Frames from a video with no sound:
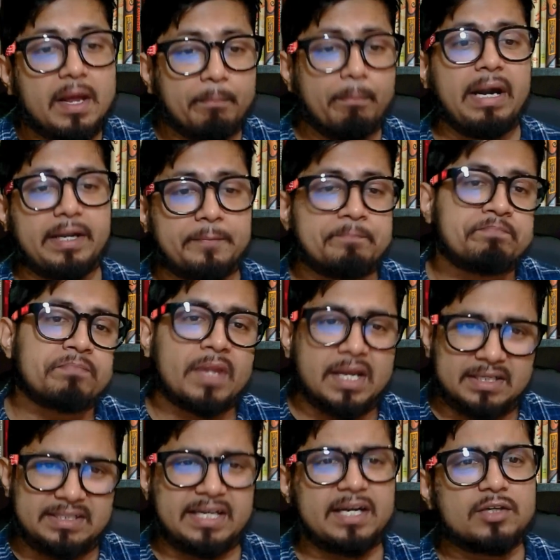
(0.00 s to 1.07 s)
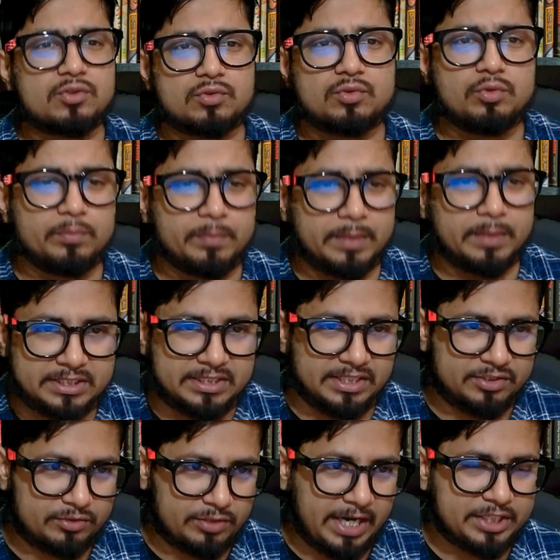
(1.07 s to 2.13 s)
But there are too much
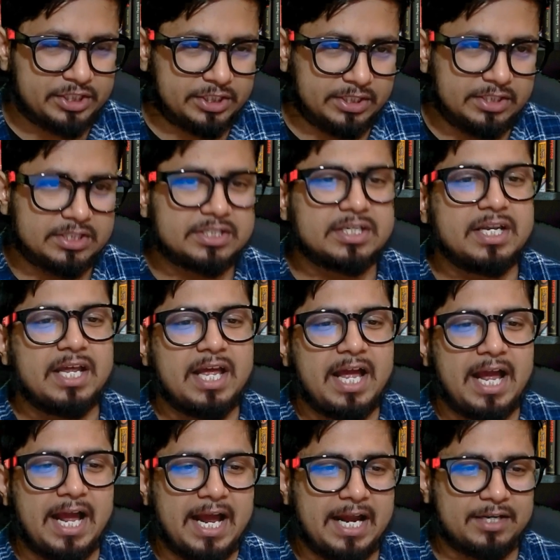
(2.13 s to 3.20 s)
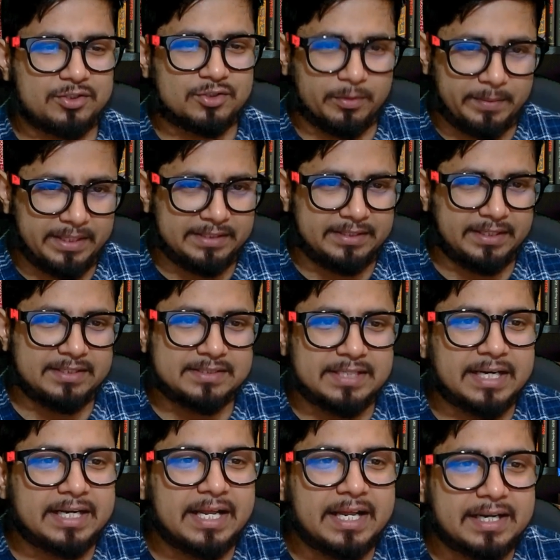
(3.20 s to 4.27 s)
distractions and so many things
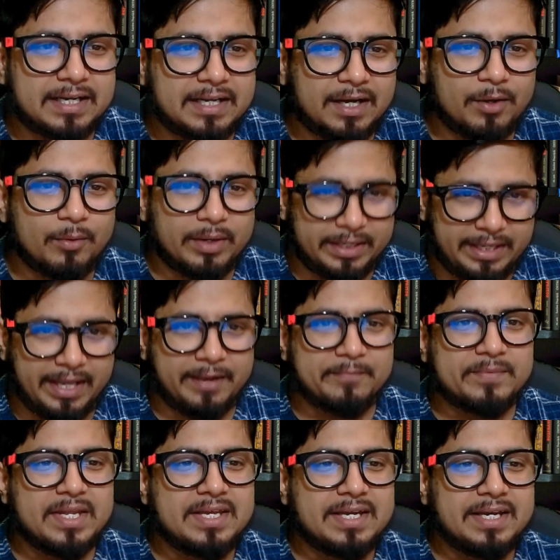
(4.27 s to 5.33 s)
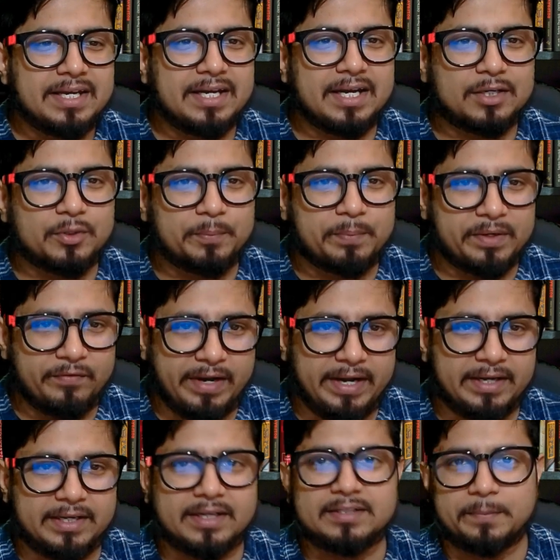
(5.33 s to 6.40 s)
that are uh, working uh, to
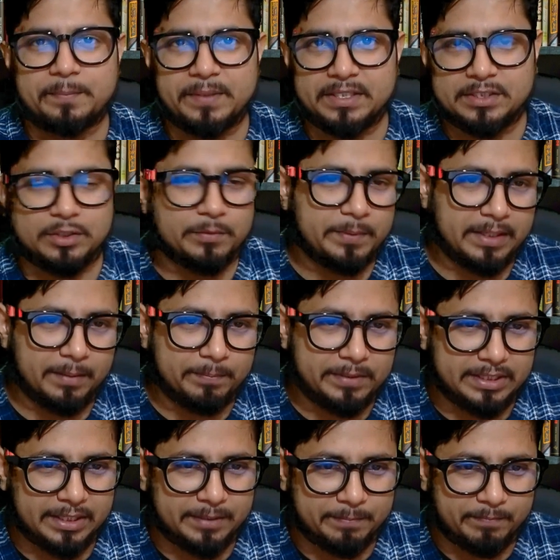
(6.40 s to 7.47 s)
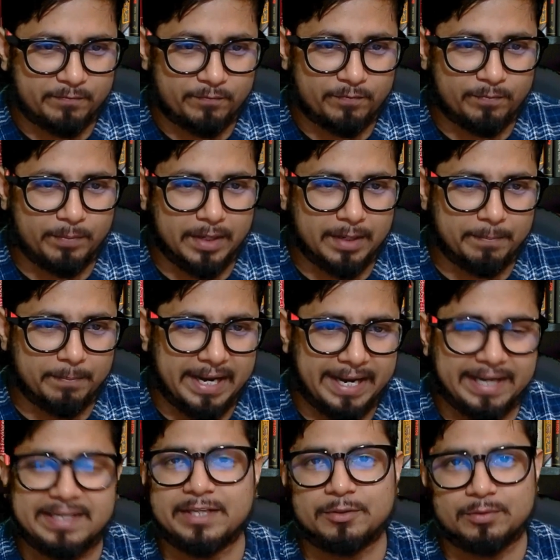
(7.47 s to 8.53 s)
prevent the PhD to be completed uh, by
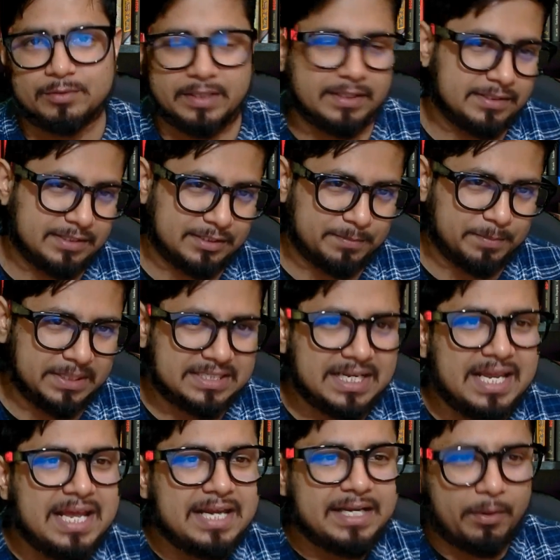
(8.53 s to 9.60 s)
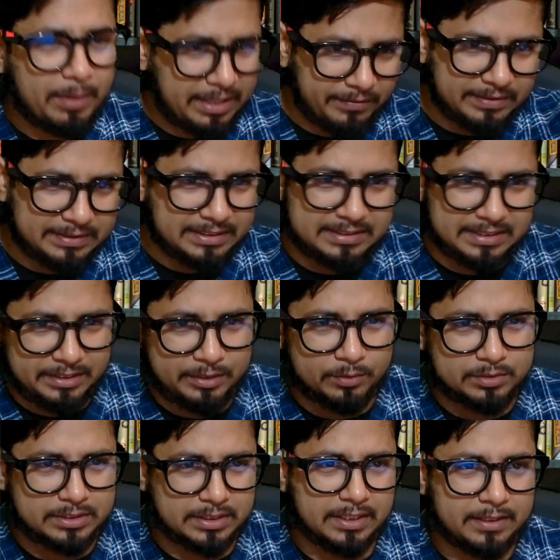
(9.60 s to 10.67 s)
18 to 36 months. Now, whatever, there's a
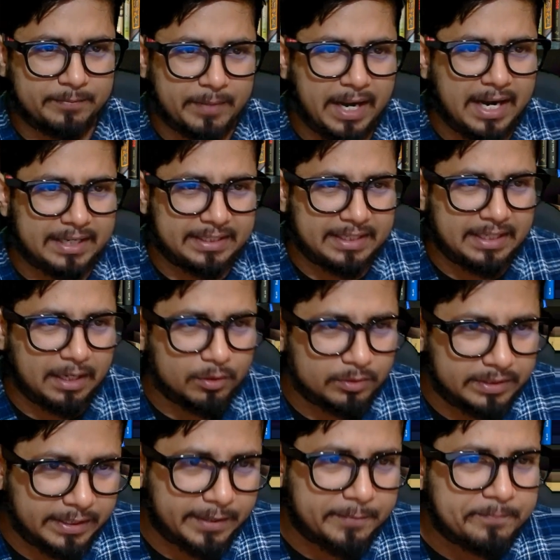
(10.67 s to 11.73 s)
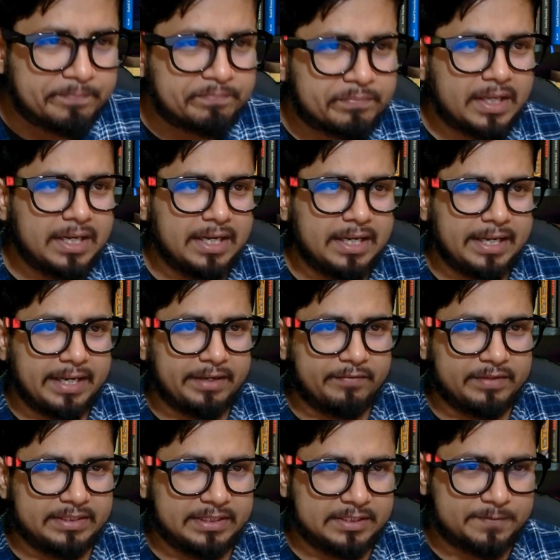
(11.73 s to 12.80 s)
huge uh, article out there uh, and
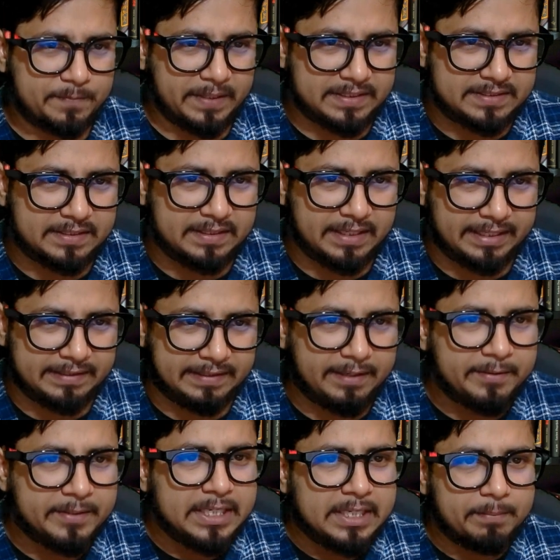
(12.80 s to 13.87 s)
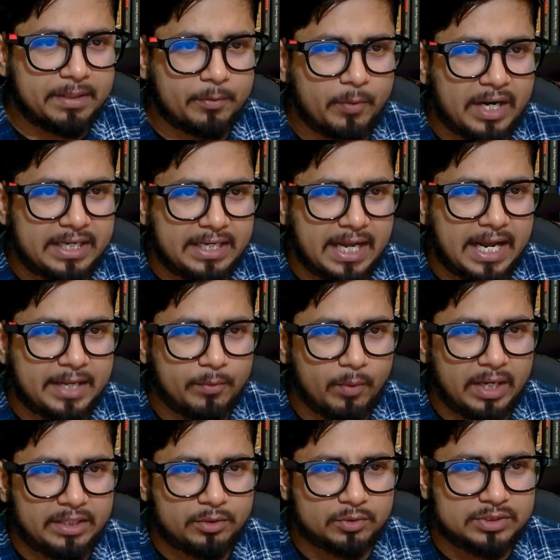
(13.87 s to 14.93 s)
everything is placed like that but what i
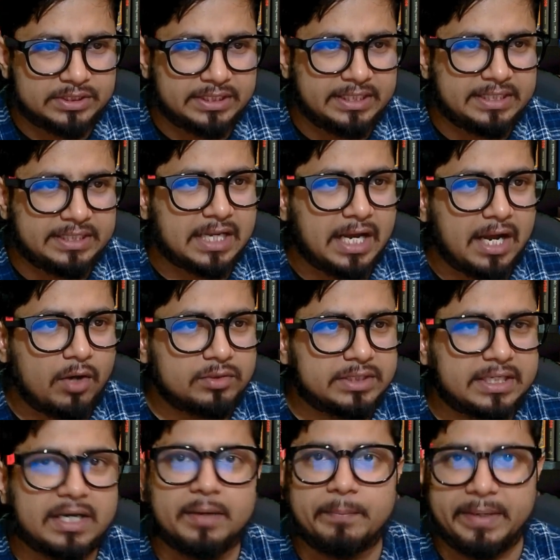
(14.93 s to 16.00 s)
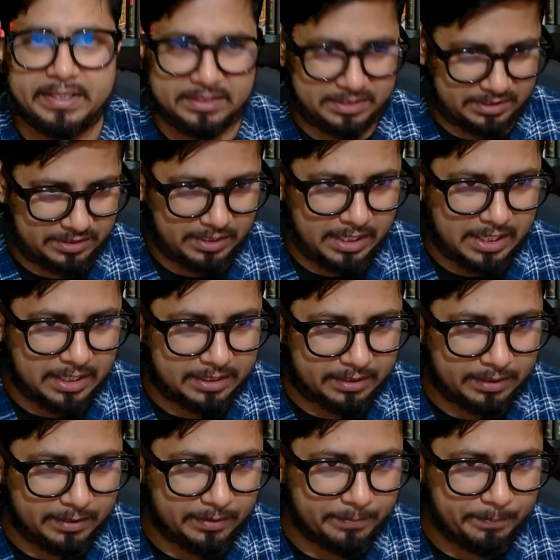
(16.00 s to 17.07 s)
want to see is how the comments
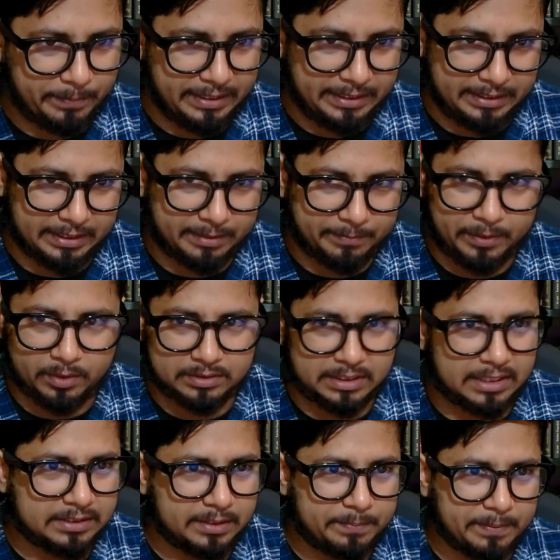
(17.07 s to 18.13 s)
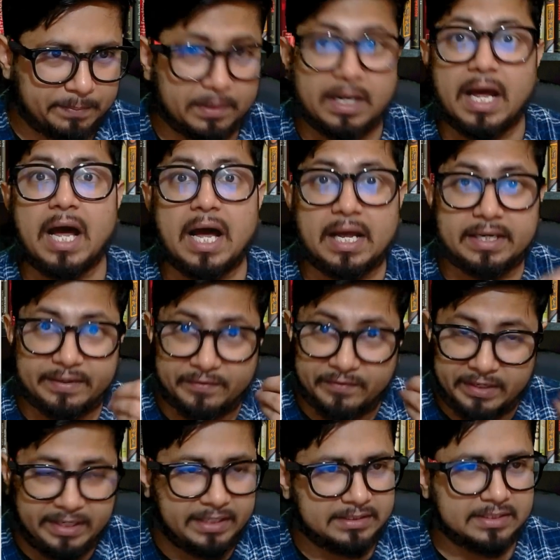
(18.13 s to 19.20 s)
are uh, pinning here because other people are
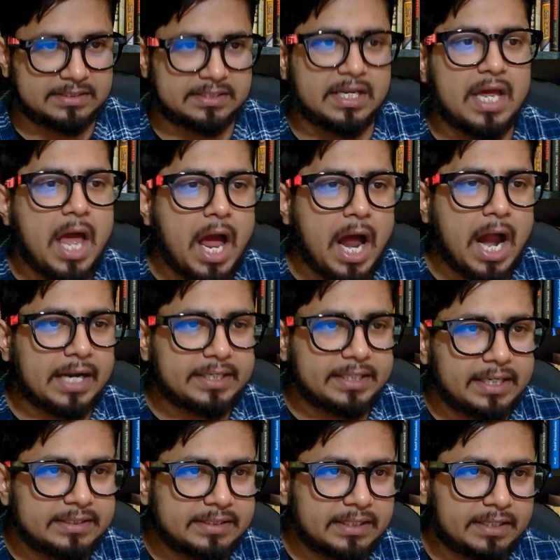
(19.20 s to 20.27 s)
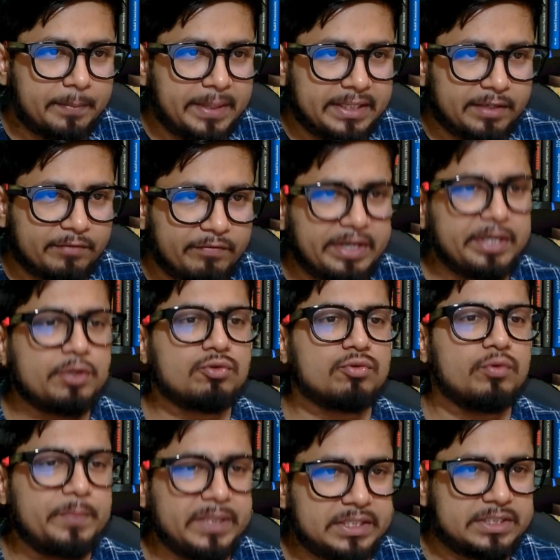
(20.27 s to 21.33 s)
reading this article and they're commenting very
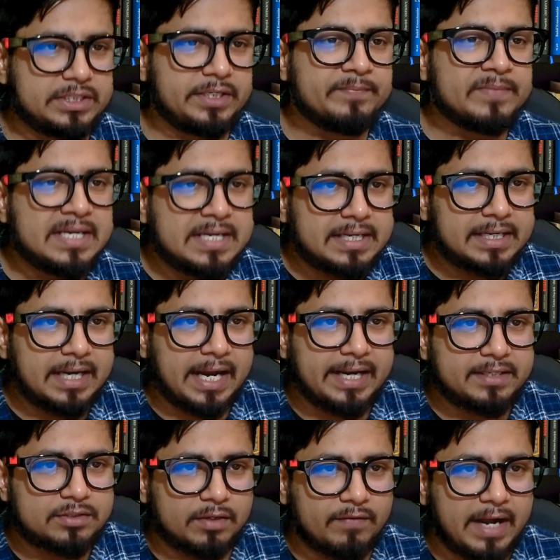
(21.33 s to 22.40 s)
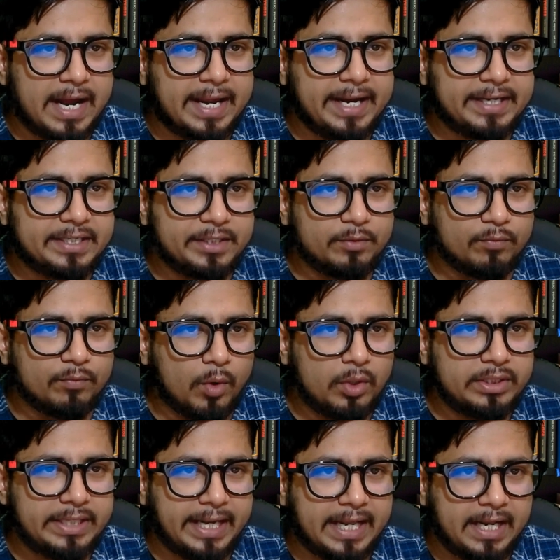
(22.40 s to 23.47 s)
true phd guides of iit
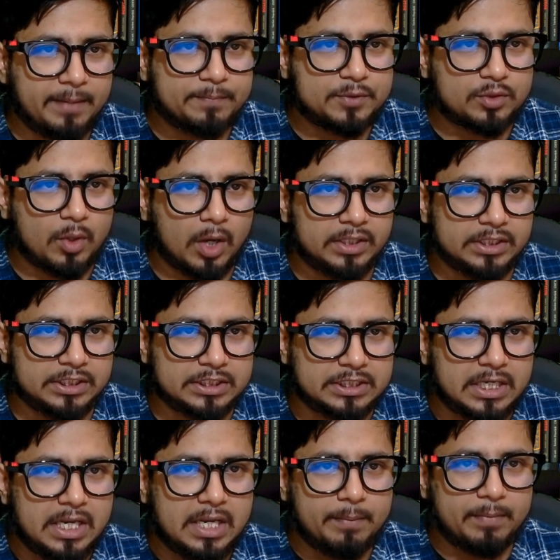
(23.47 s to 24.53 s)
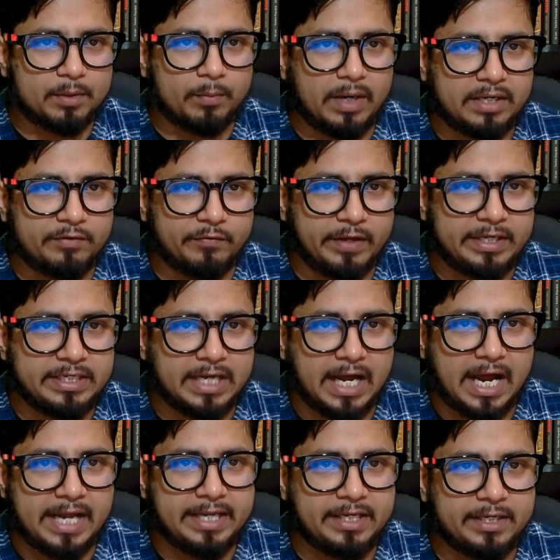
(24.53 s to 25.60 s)
won't help scholars but want very
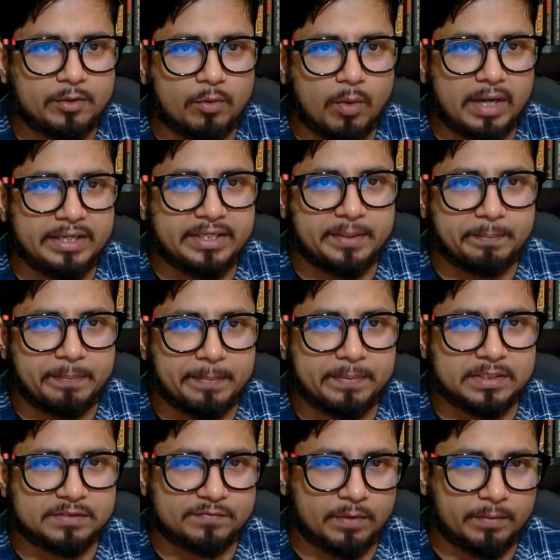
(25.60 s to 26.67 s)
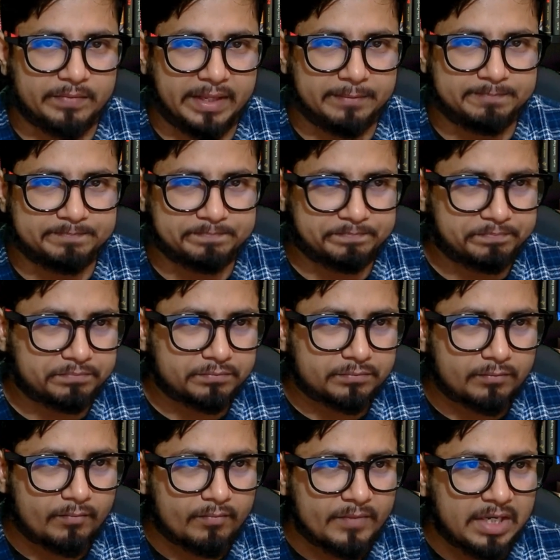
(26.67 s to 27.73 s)
high quality papers from them
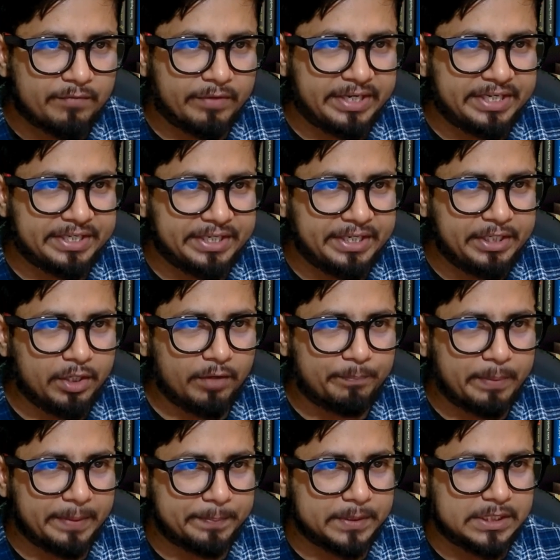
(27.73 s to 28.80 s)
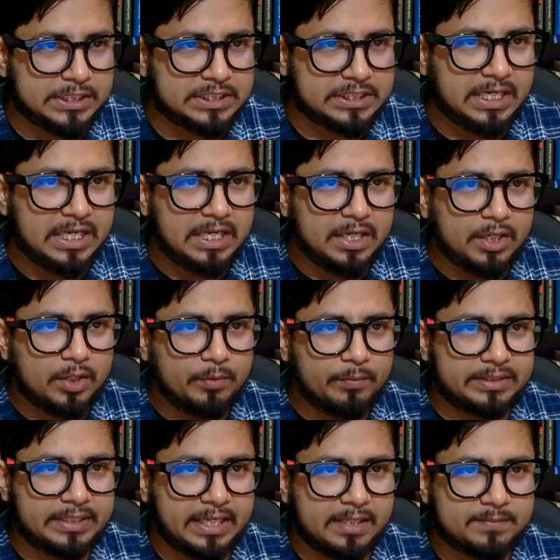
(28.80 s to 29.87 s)
very greedy of papers
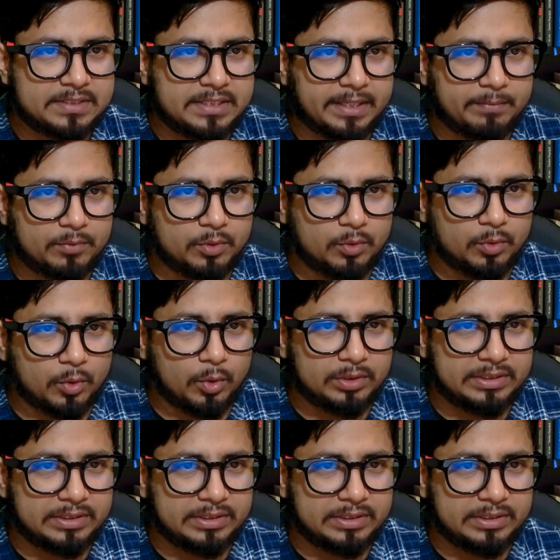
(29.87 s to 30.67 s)
which helps them to grow